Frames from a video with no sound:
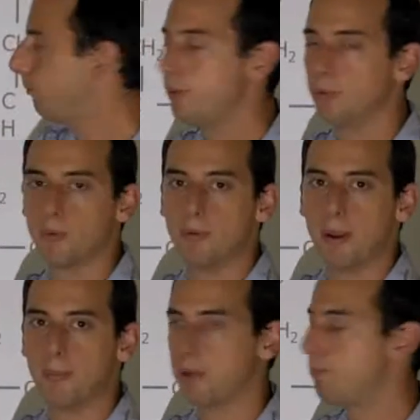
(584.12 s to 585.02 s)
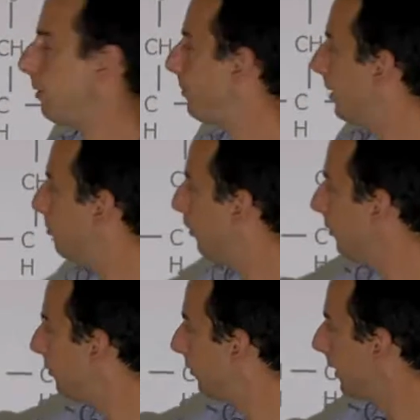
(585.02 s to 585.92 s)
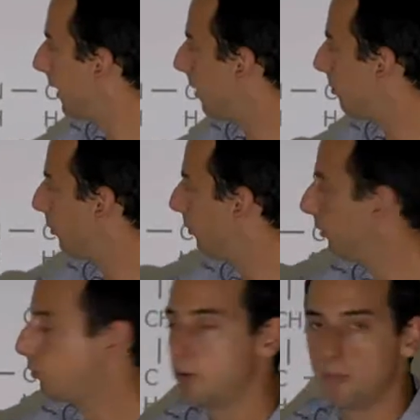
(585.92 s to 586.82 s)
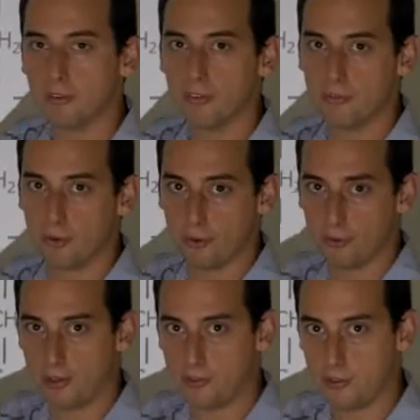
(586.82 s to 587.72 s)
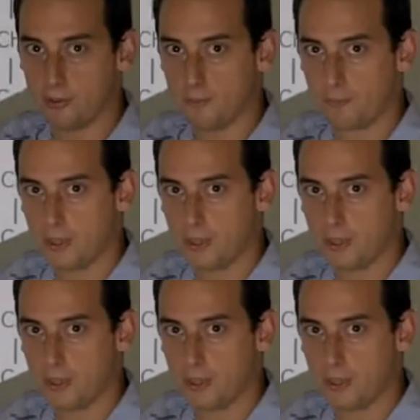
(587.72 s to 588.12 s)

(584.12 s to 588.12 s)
You will remember the peptide bond. This is the carboxyl group of the first residue